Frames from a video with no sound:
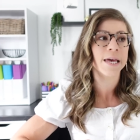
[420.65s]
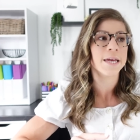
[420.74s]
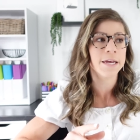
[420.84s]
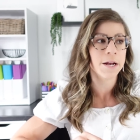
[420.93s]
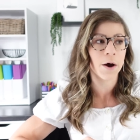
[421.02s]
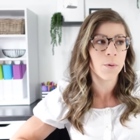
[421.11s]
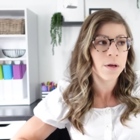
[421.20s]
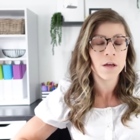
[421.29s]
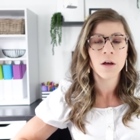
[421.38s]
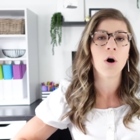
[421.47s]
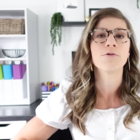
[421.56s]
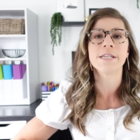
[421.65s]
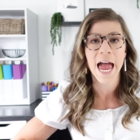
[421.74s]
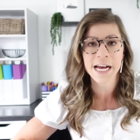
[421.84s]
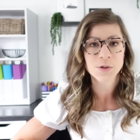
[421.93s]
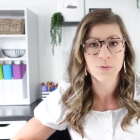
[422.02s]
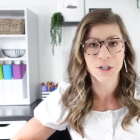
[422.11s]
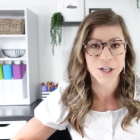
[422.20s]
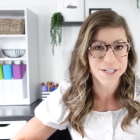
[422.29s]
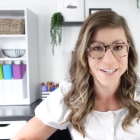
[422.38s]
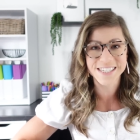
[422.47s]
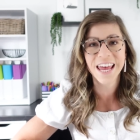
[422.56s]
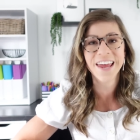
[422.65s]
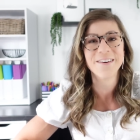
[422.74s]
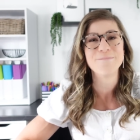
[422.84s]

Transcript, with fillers: like, you know, old tax returns.